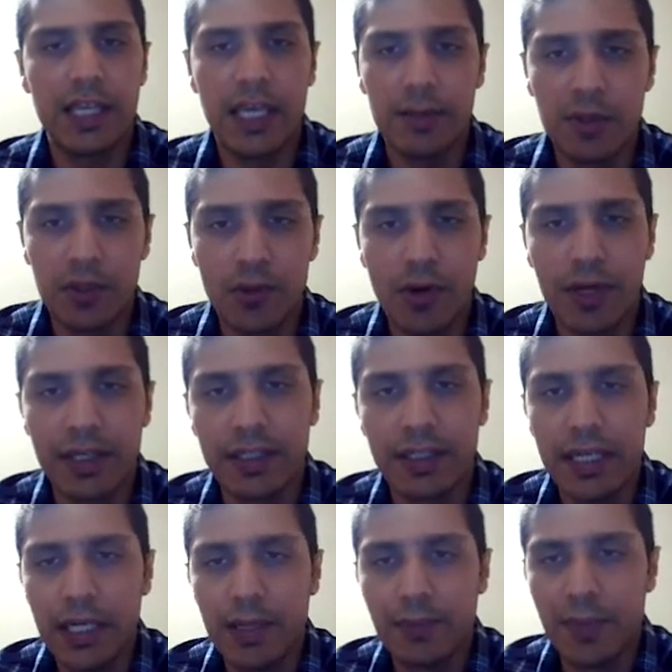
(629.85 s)

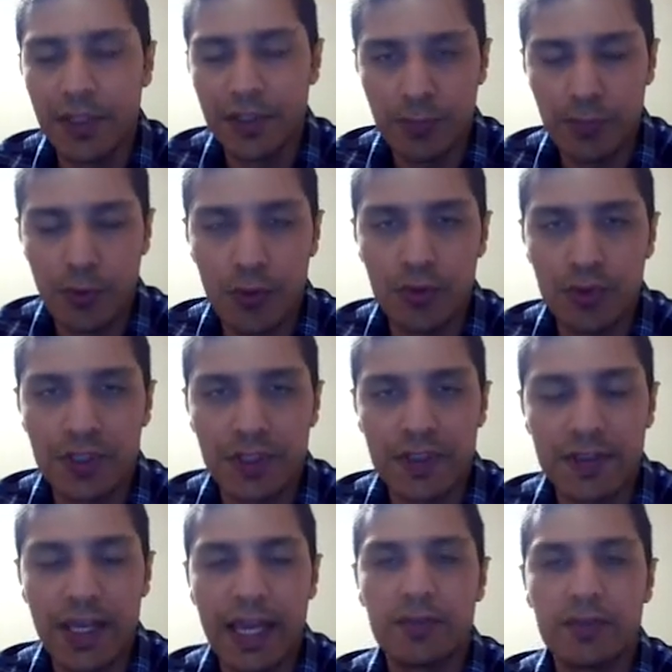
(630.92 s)
k-medoid-based
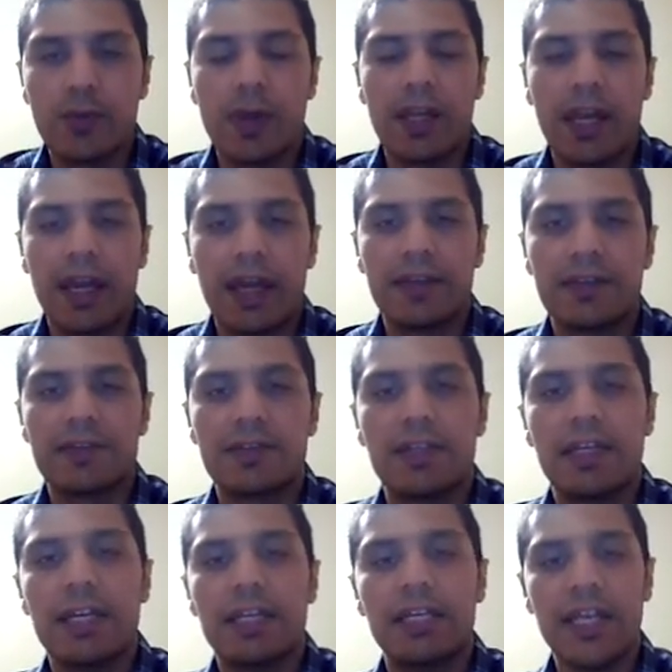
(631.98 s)
approaches, as well
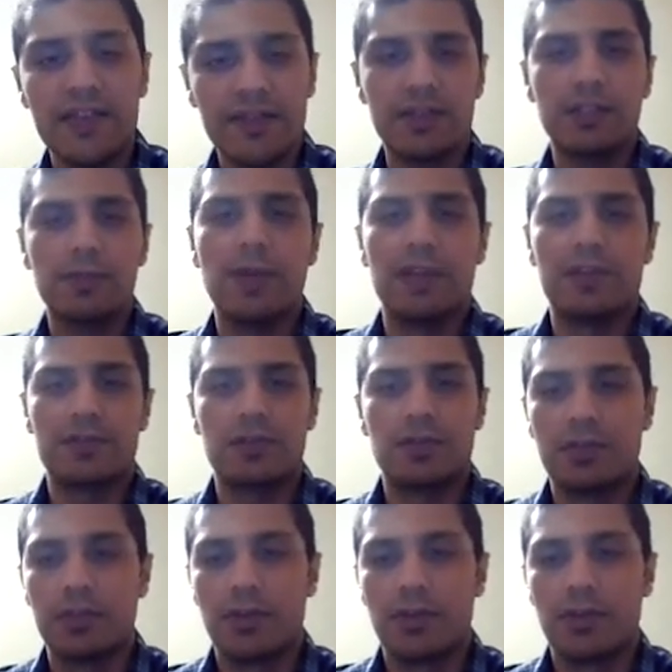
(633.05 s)
as density-based